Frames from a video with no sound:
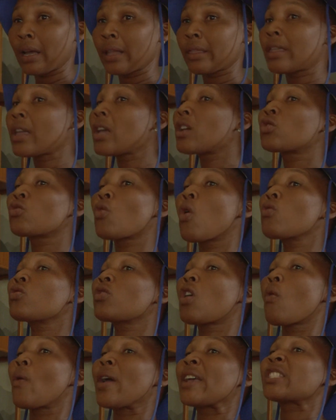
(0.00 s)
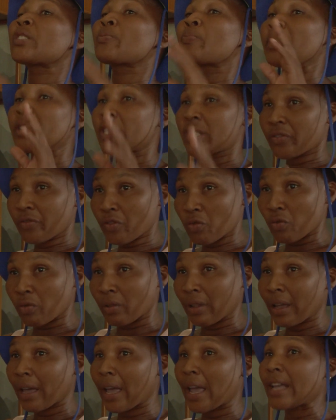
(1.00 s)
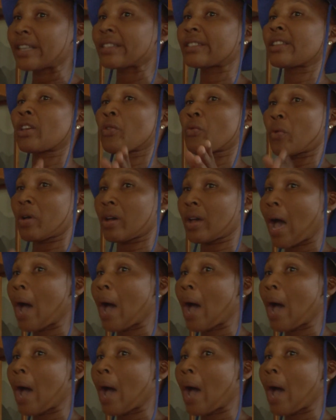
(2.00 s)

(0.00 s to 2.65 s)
things won't go as peaceful as they were.